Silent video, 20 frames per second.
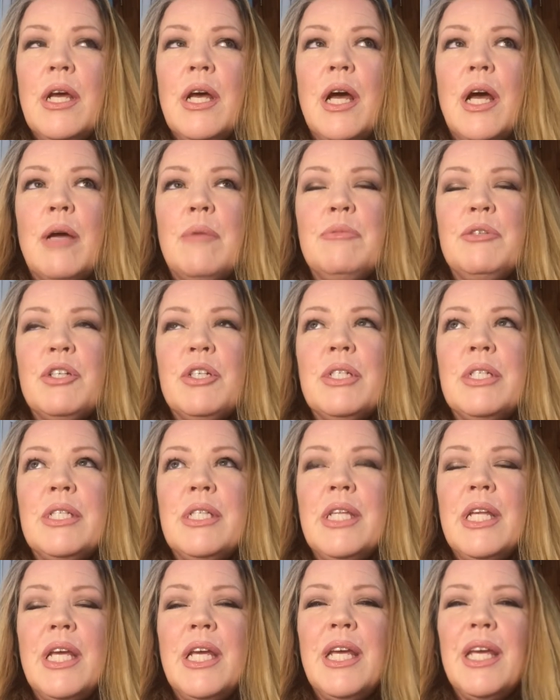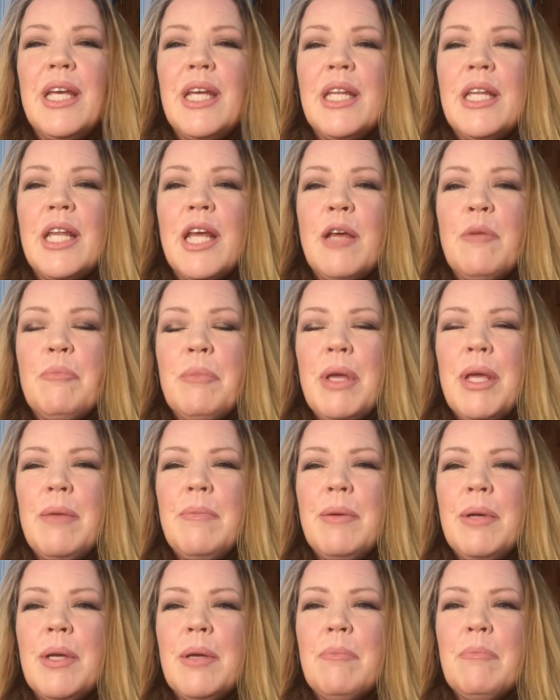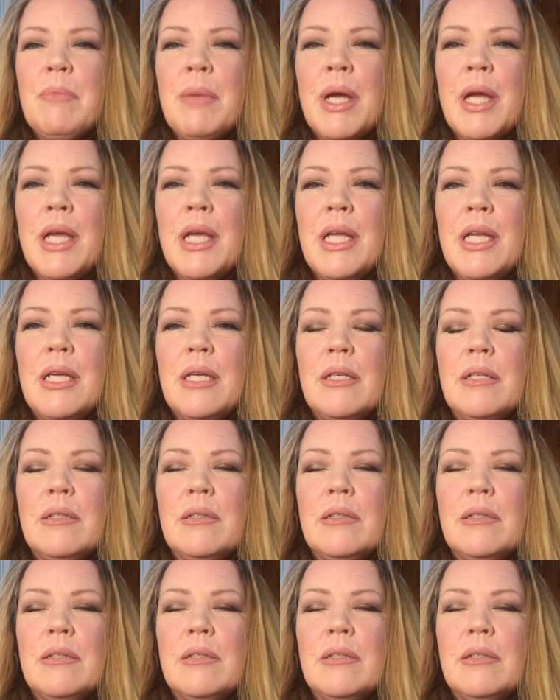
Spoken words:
I'm just thinking that maybe it might